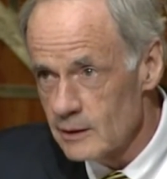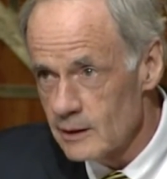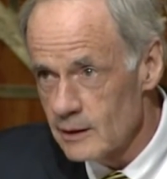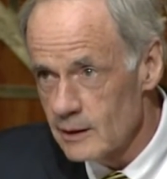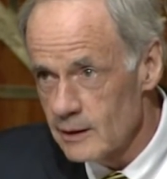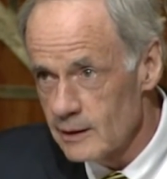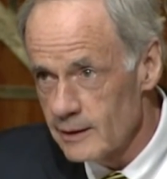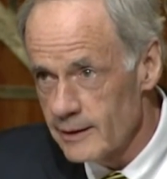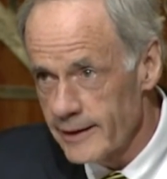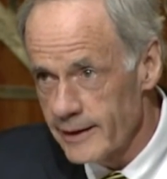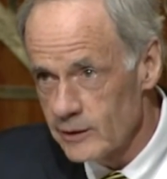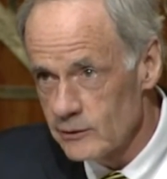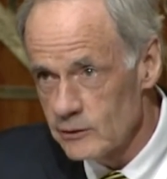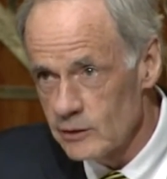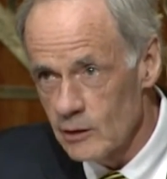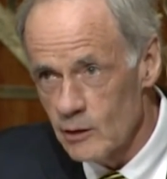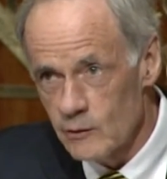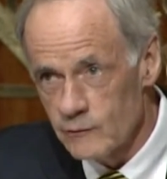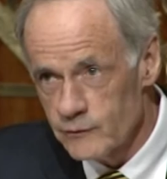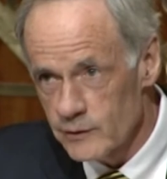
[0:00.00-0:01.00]
And
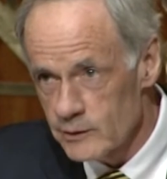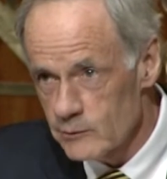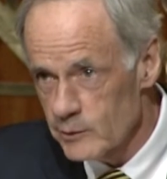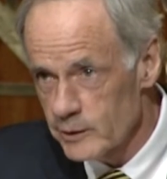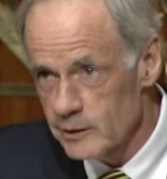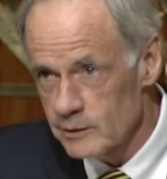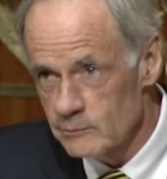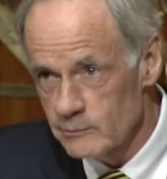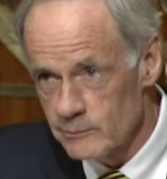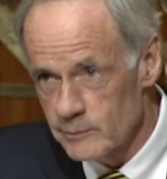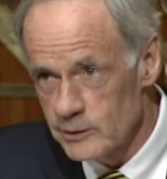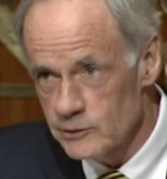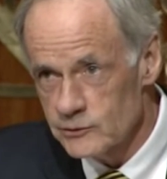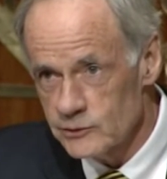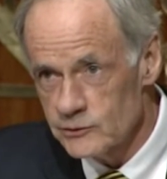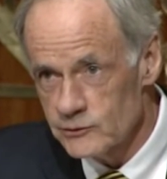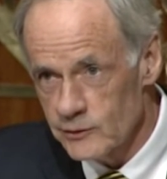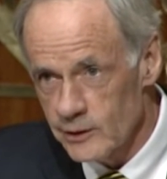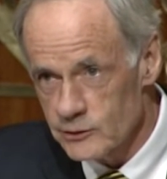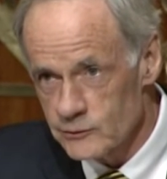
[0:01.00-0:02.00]
hopefully we can be
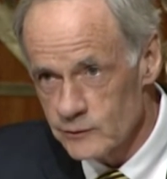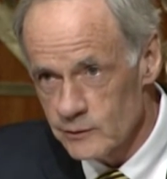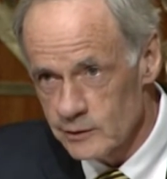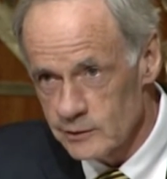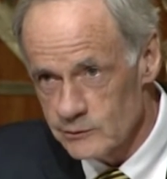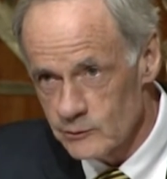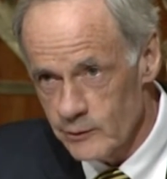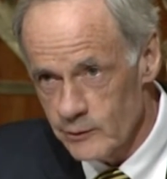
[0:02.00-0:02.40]
successful in